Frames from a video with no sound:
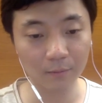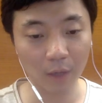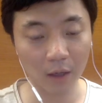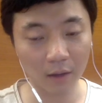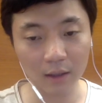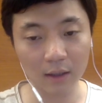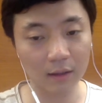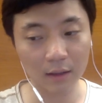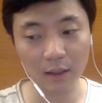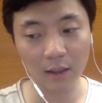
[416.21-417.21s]

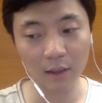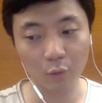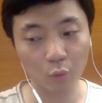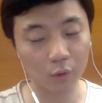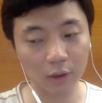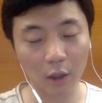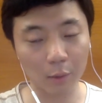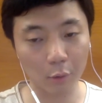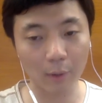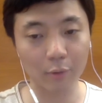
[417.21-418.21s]
the
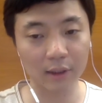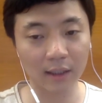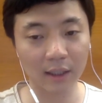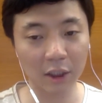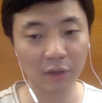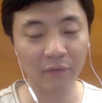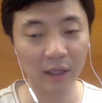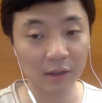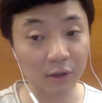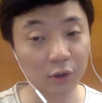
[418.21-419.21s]
document representation
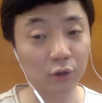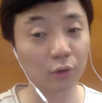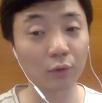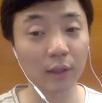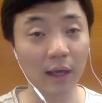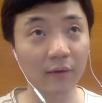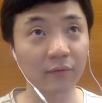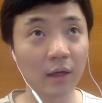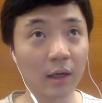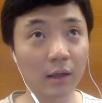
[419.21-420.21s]
vector should only have
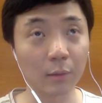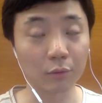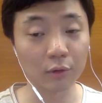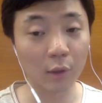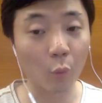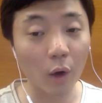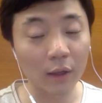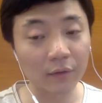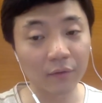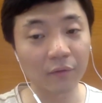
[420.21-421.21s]
the boolean
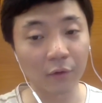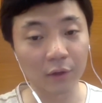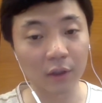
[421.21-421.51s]
1 for the